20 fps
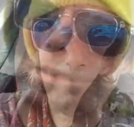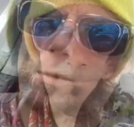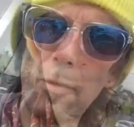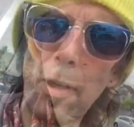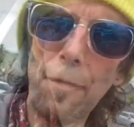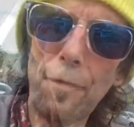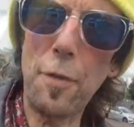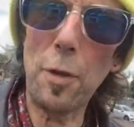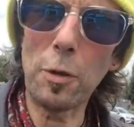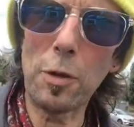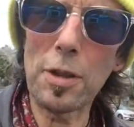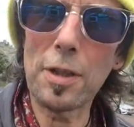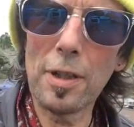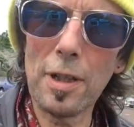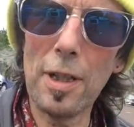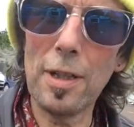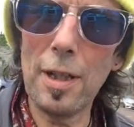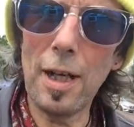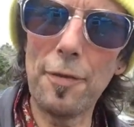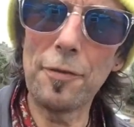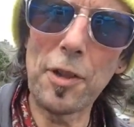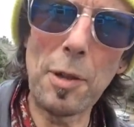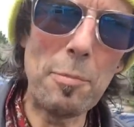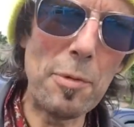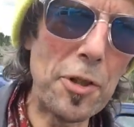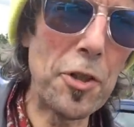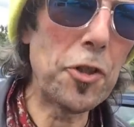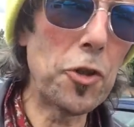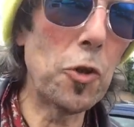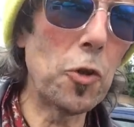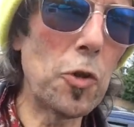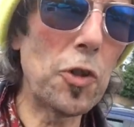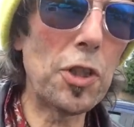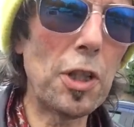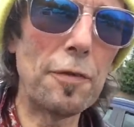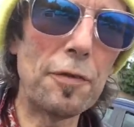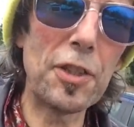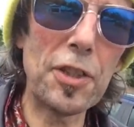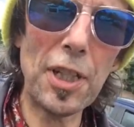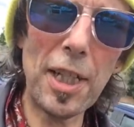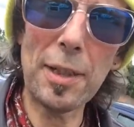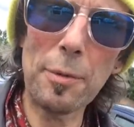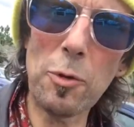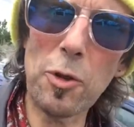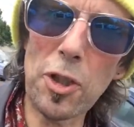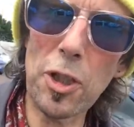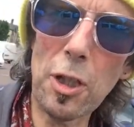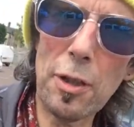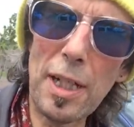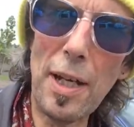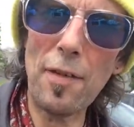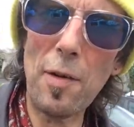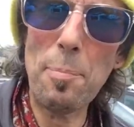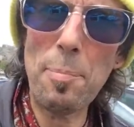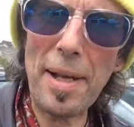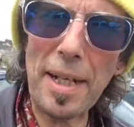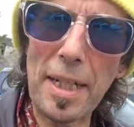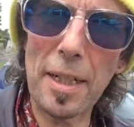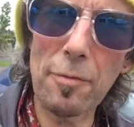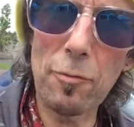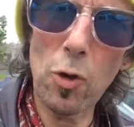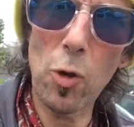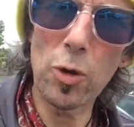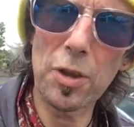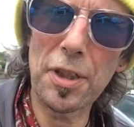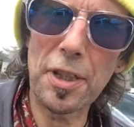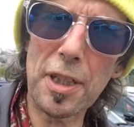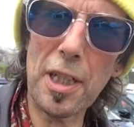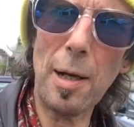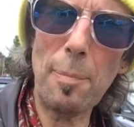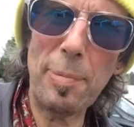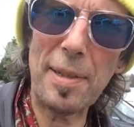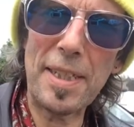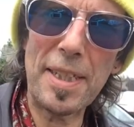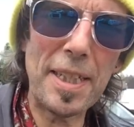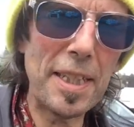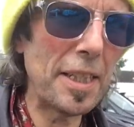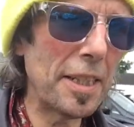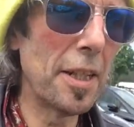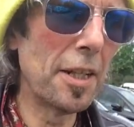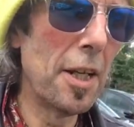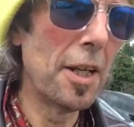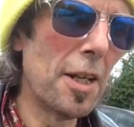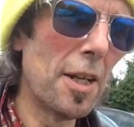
Right, folks, I've done my chores, so I've decided I'm going to go and have a bacon roll and a cup of tea